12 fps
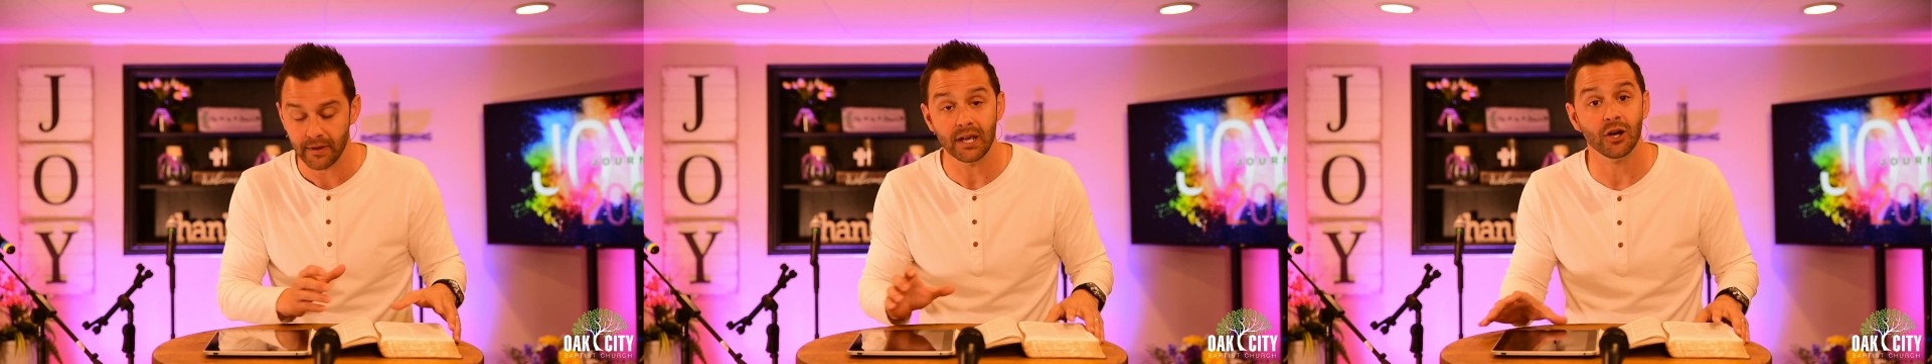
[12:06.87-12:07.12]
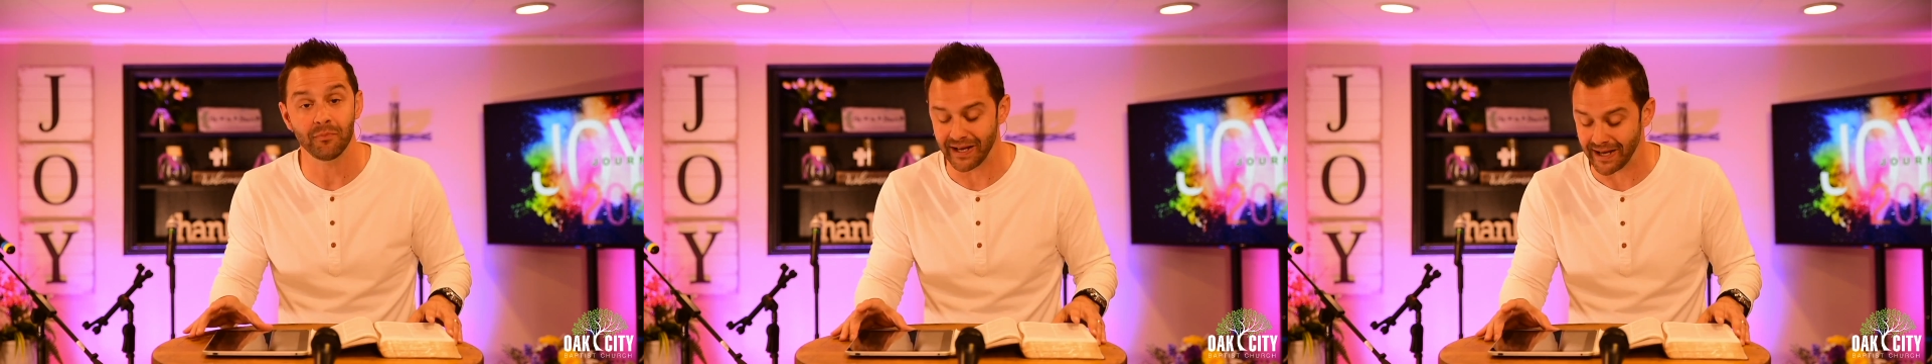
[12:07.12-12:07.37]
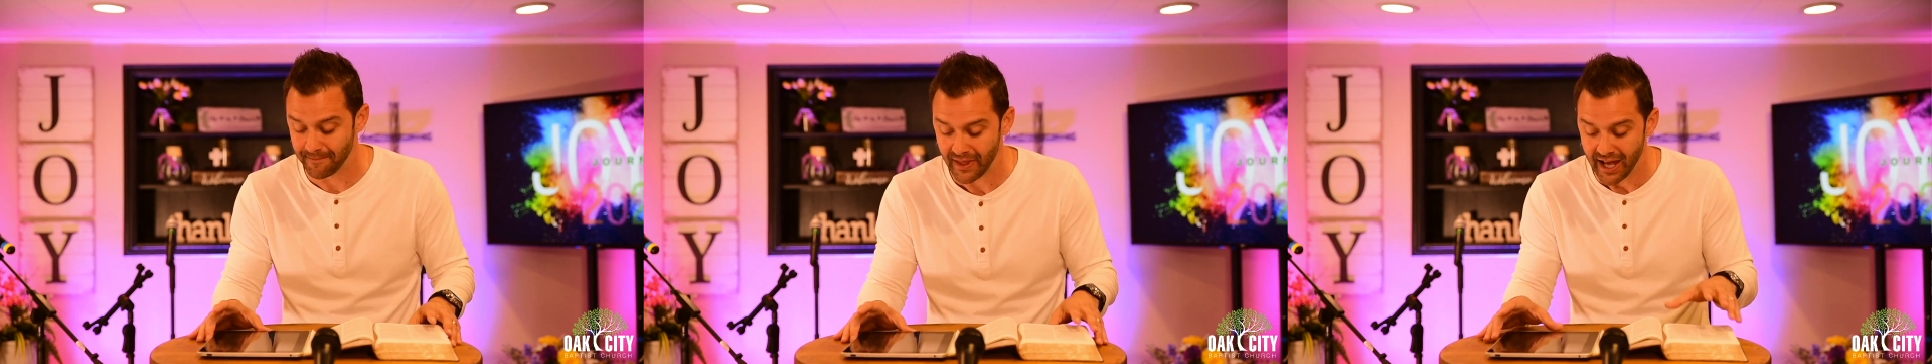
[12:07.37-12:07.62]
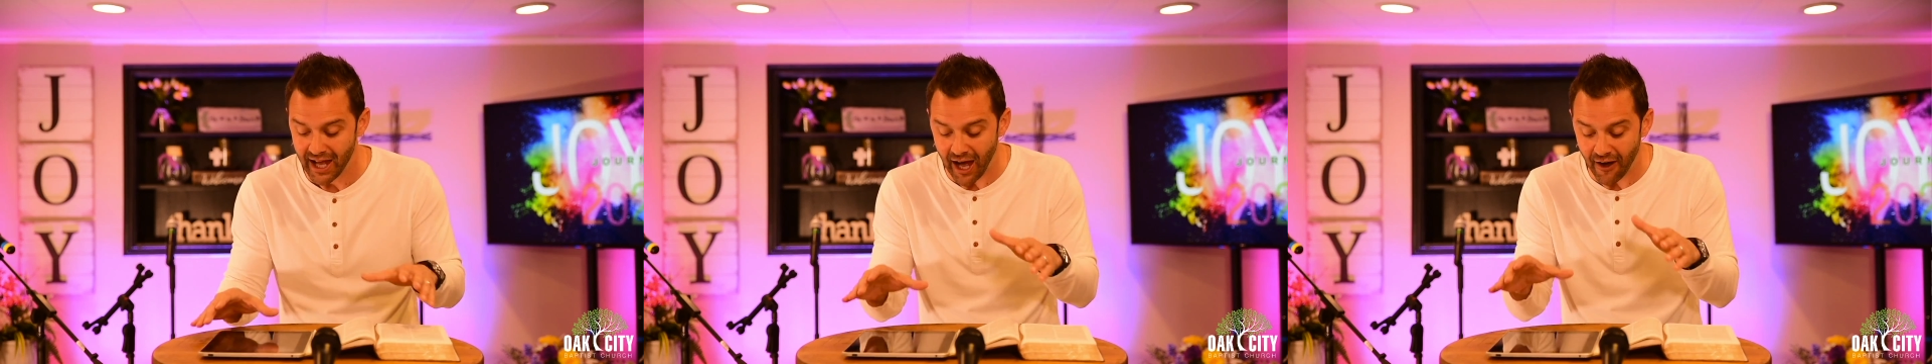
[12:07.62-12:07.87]
Hear me.
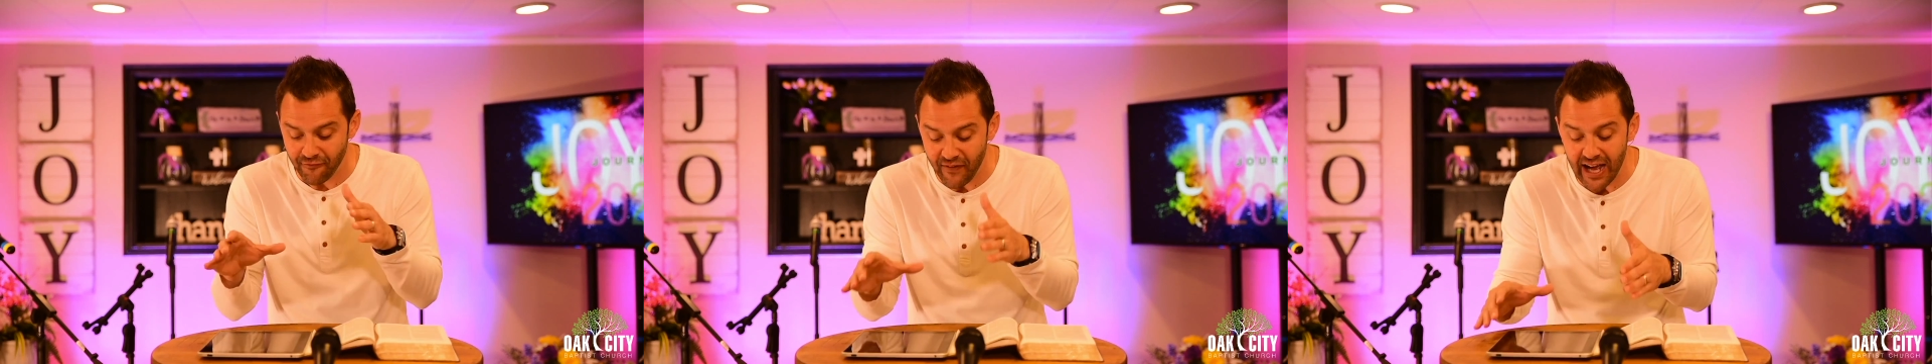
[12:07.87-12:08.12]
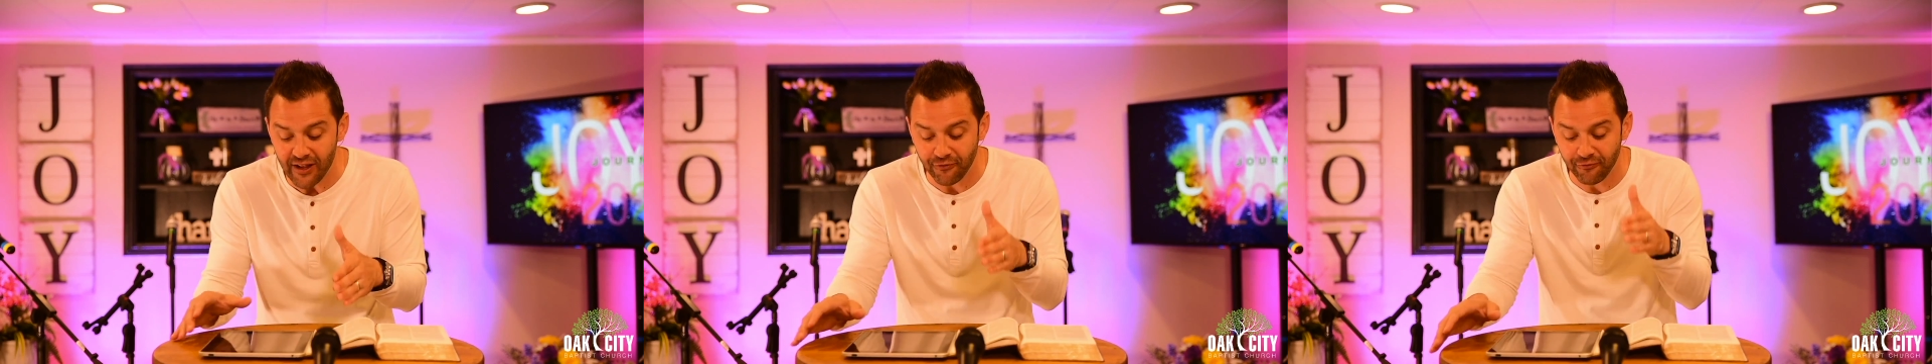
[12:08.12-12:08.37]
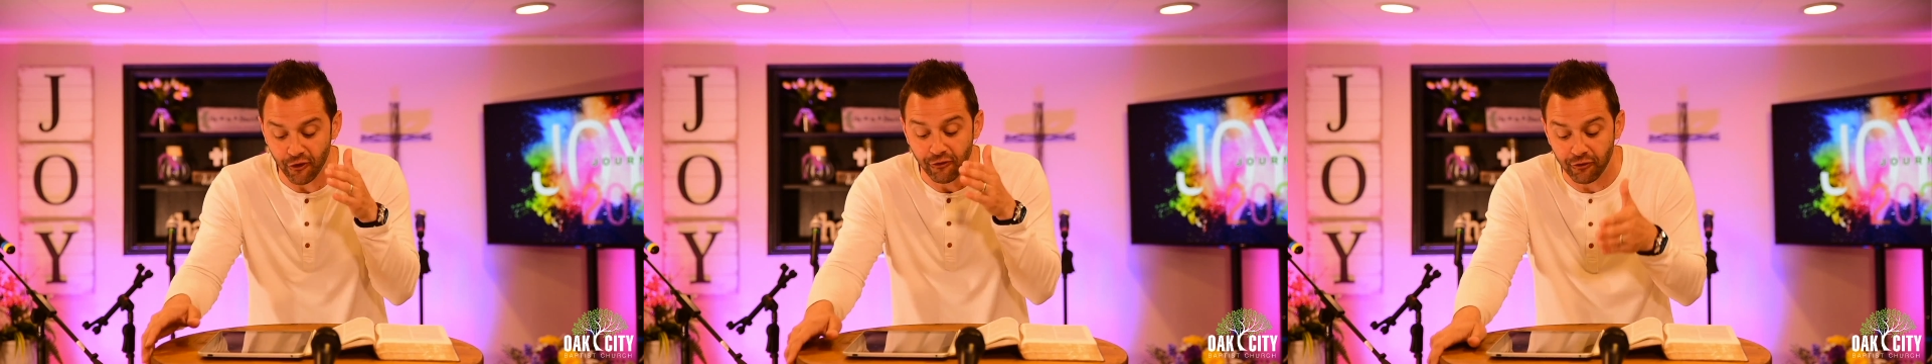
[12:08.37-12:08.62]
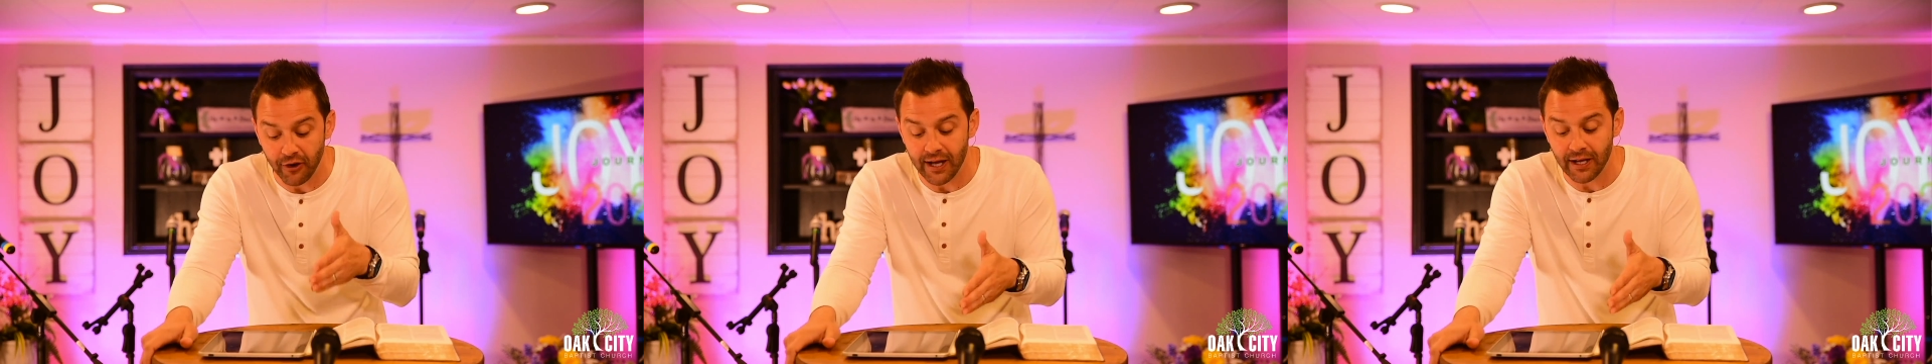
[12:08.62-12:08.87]
A faithful
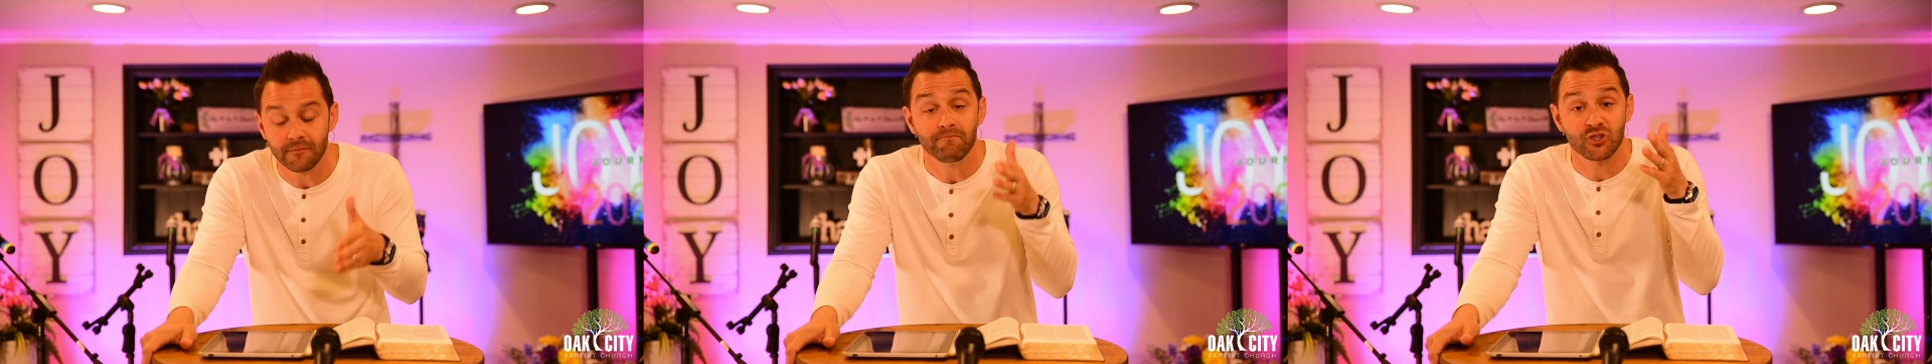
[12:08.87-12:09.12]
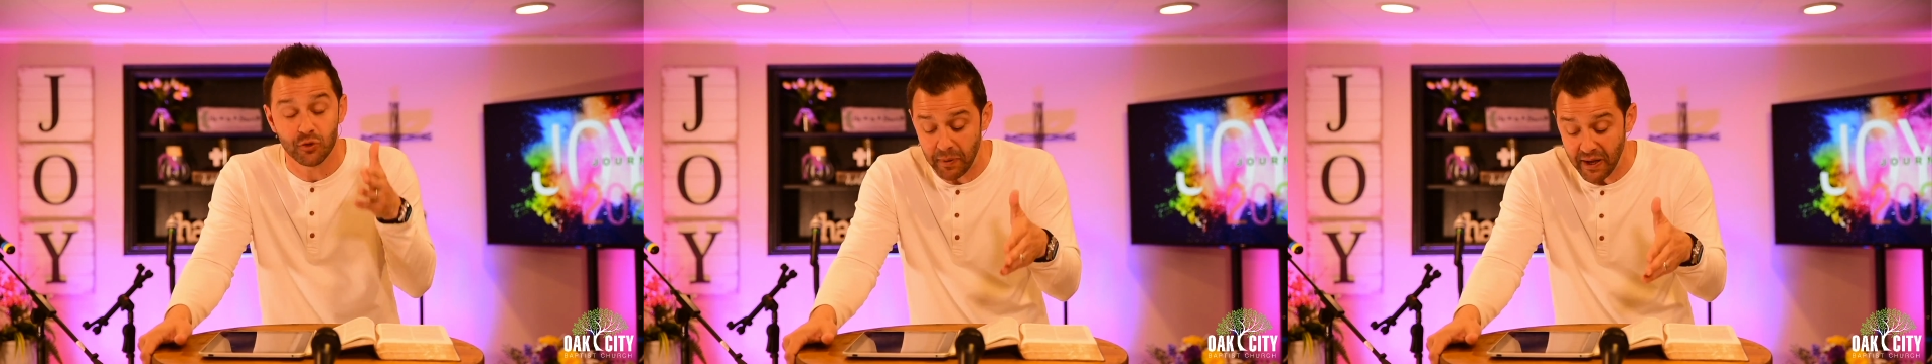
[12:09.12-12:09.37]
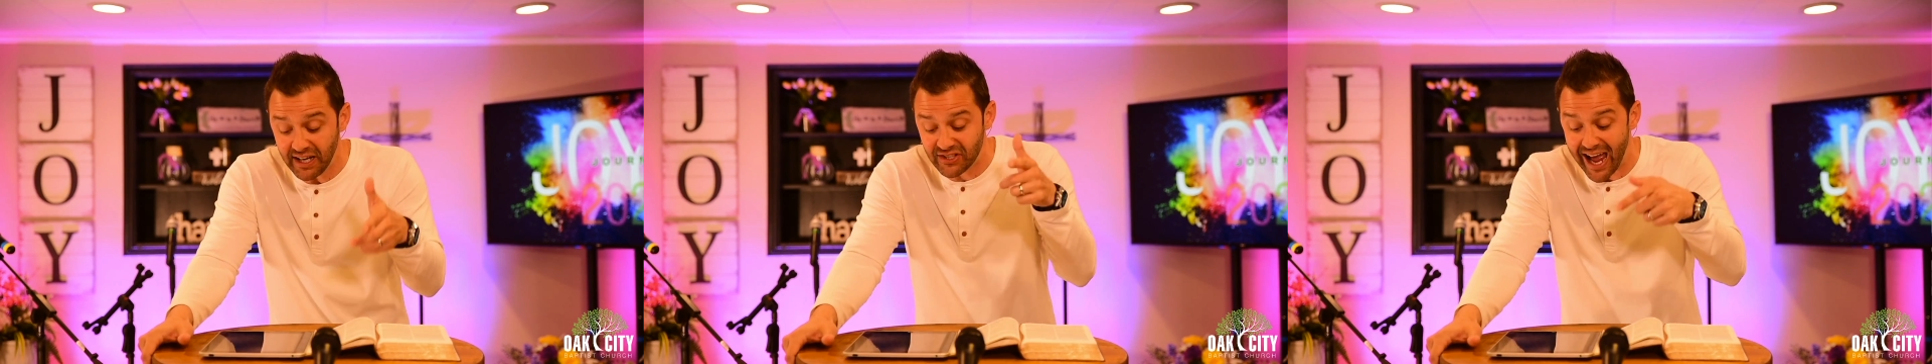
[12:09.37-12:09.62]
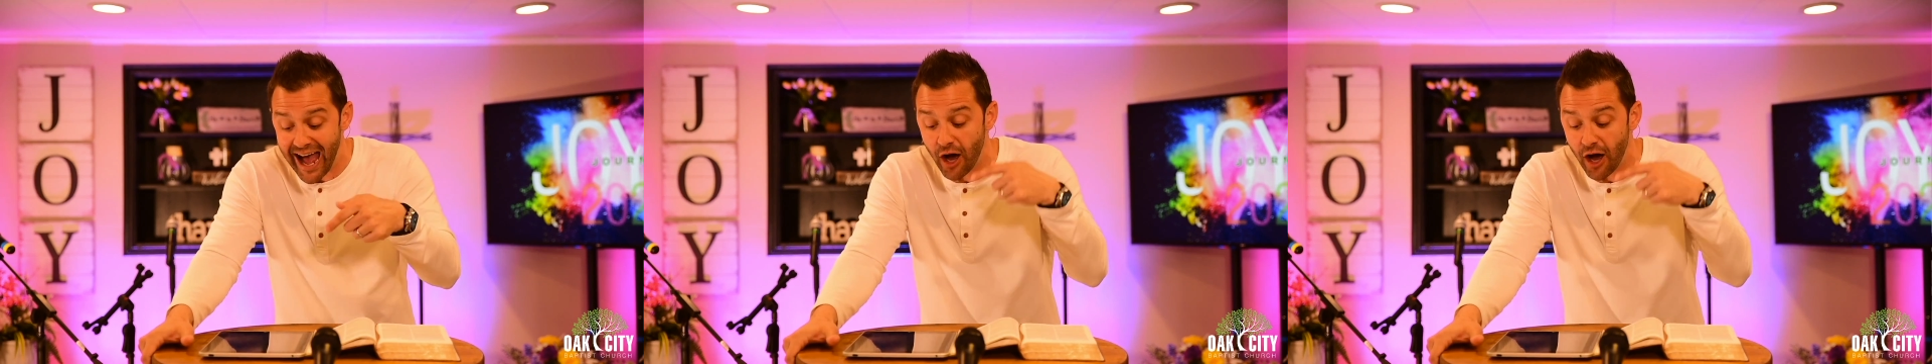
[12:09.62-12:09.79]
friend speaks